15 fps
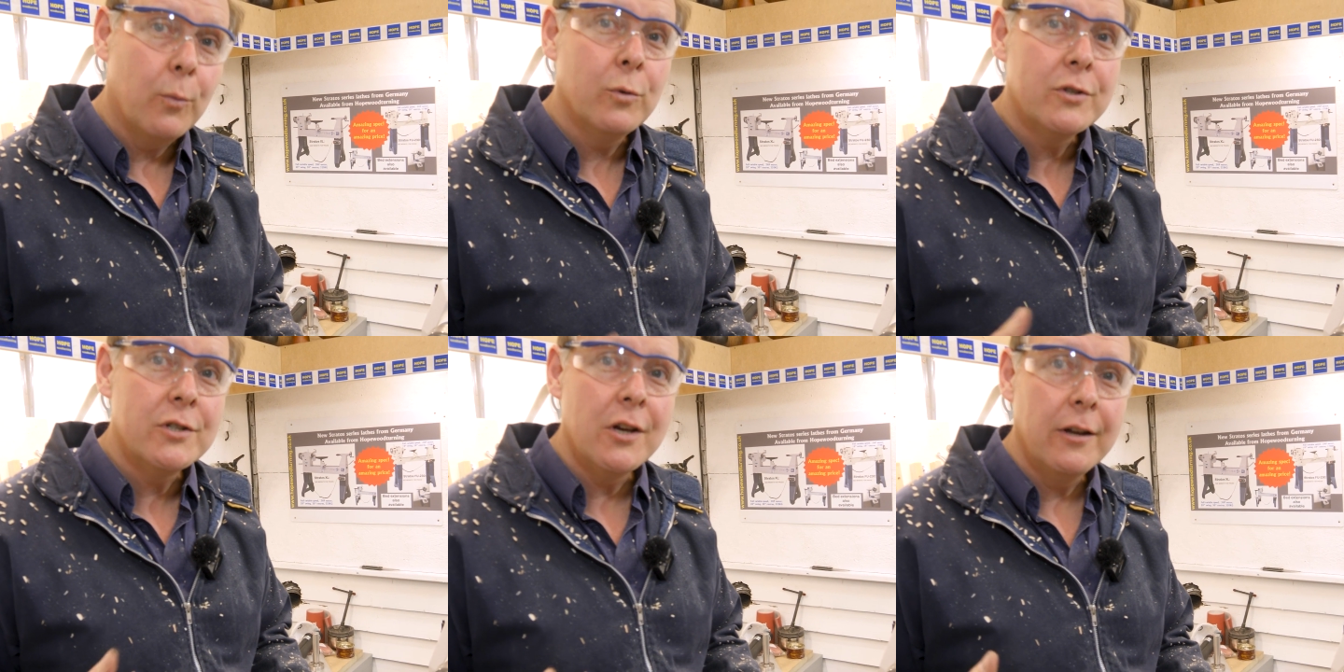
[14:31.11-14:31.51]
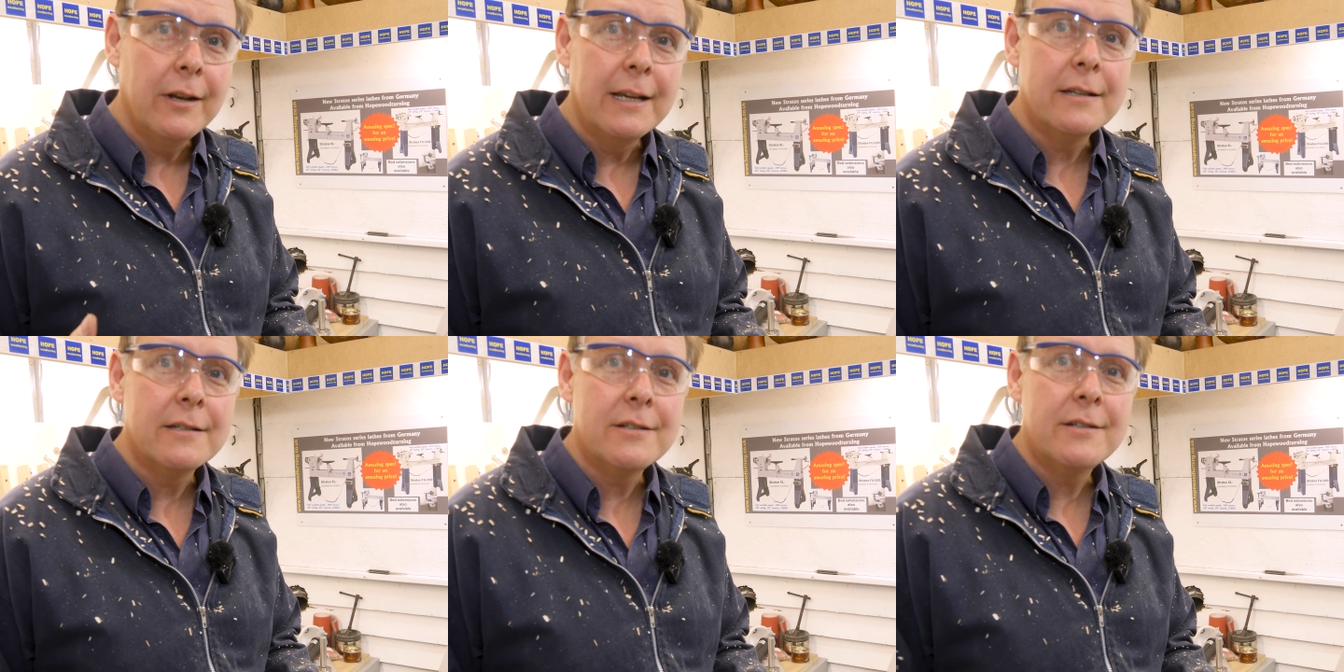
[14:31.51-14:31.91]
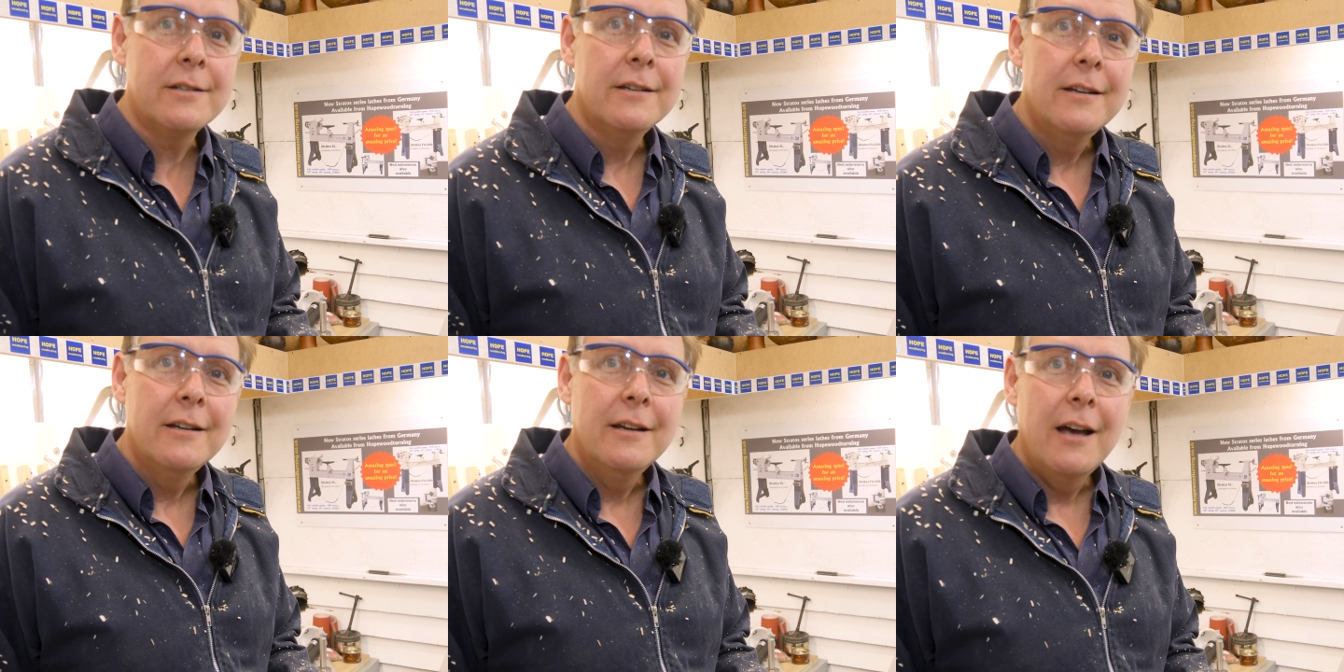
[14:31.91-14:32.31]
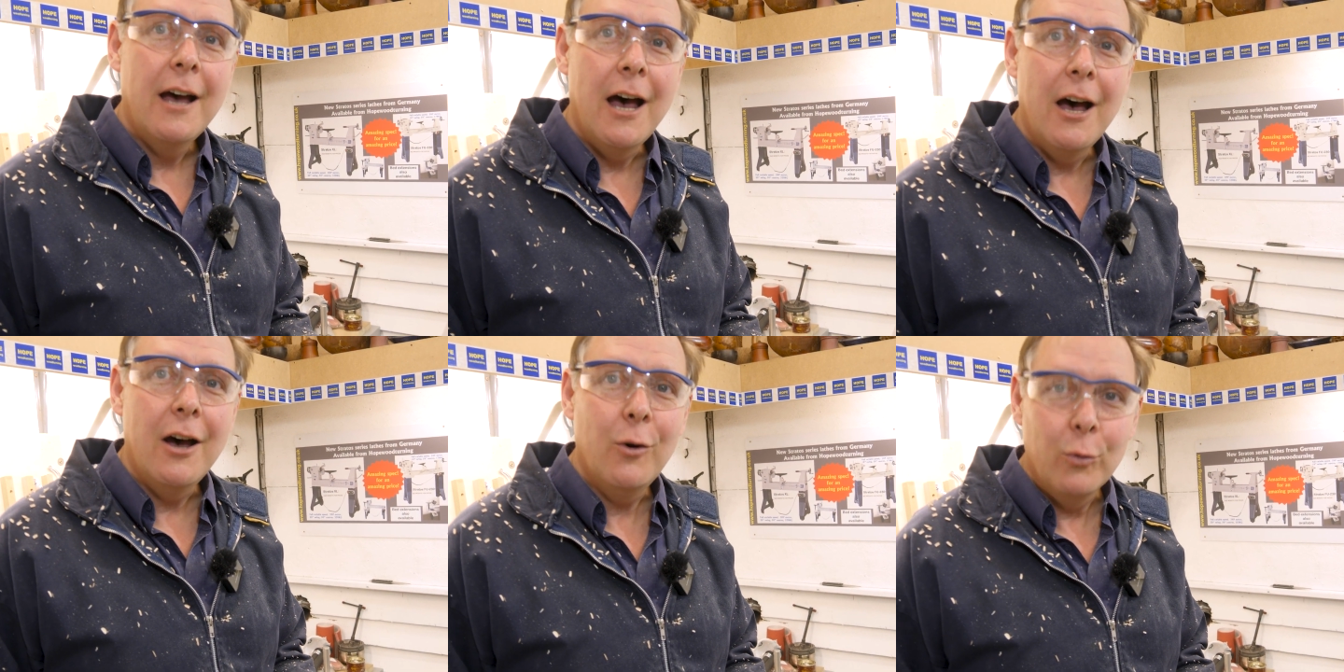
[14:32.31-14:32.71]
Wood turning's
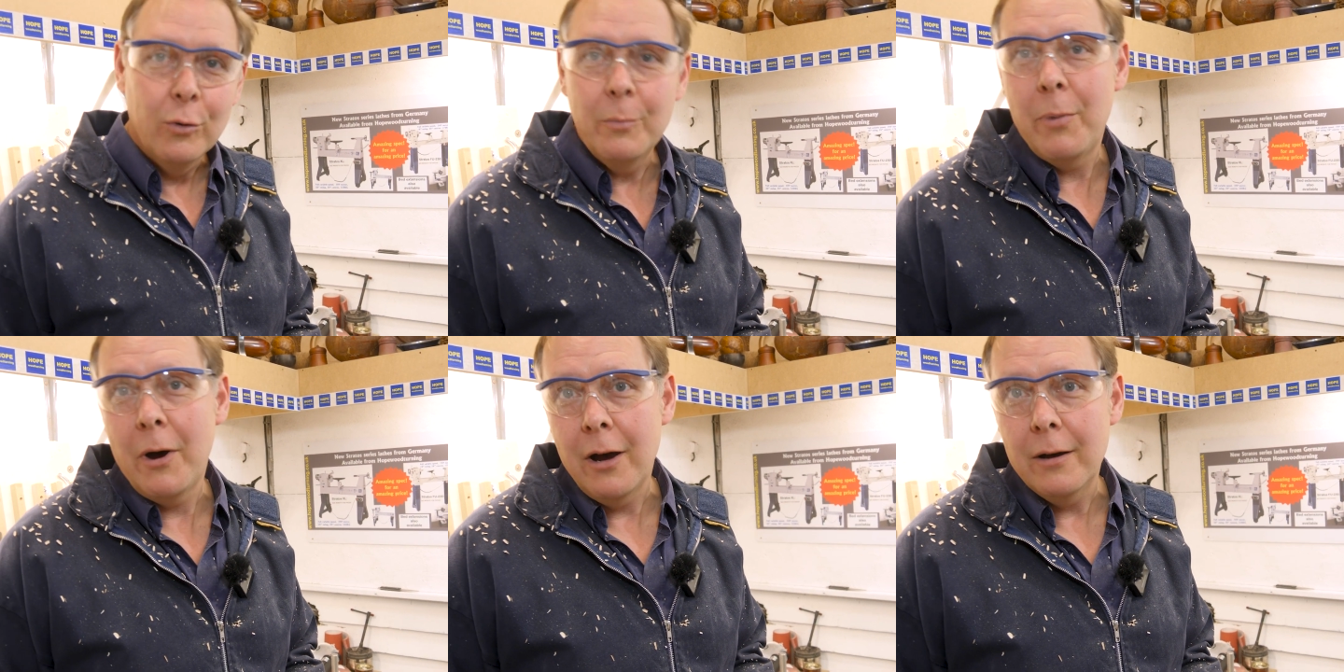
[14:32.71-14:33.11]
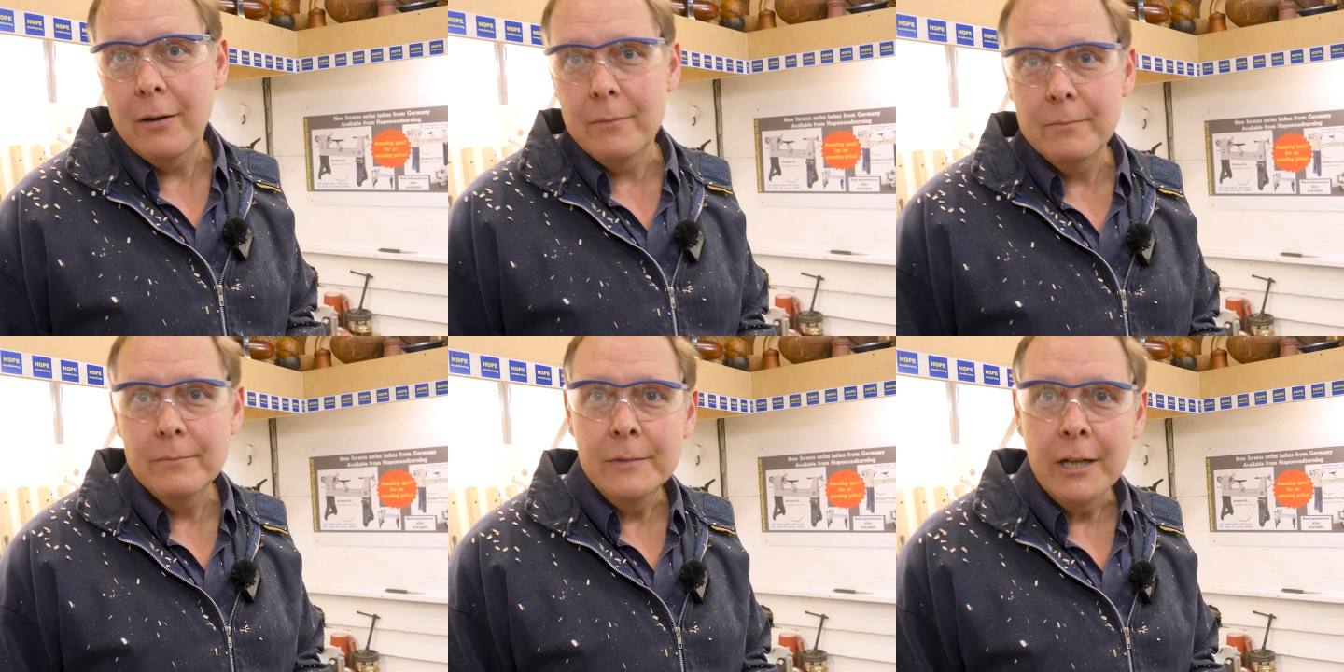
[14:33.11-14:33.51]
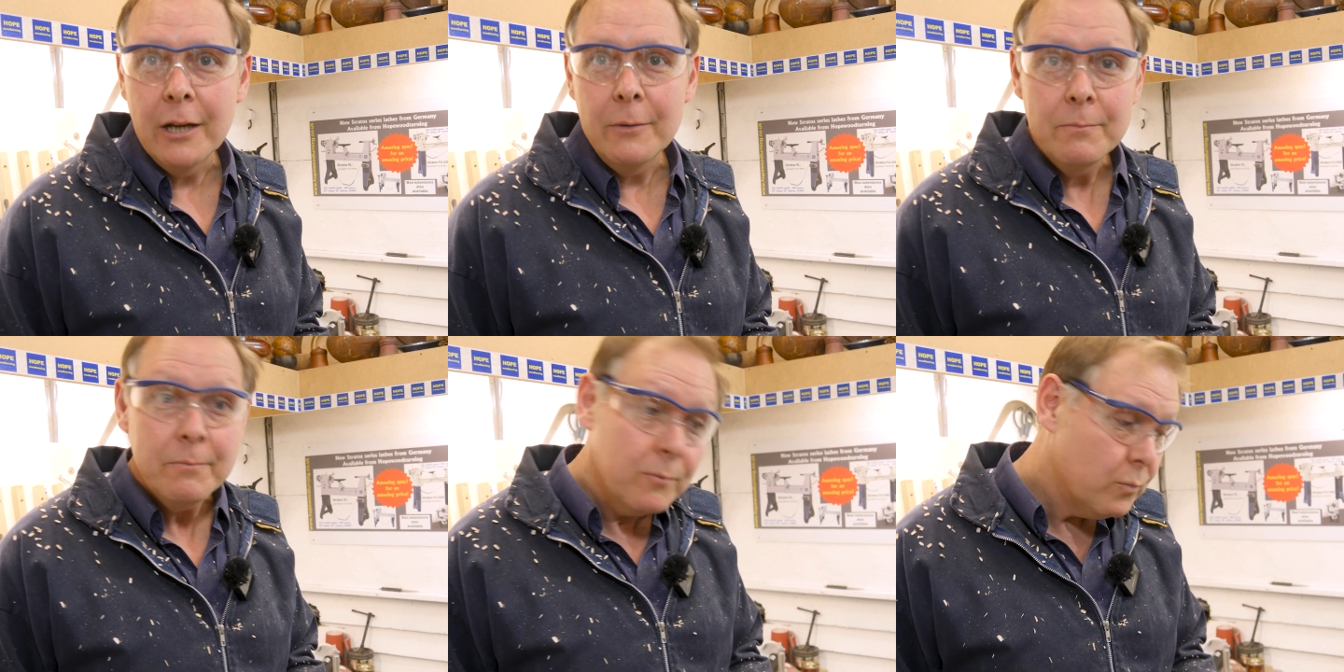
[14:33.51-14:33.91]
all the part, you know,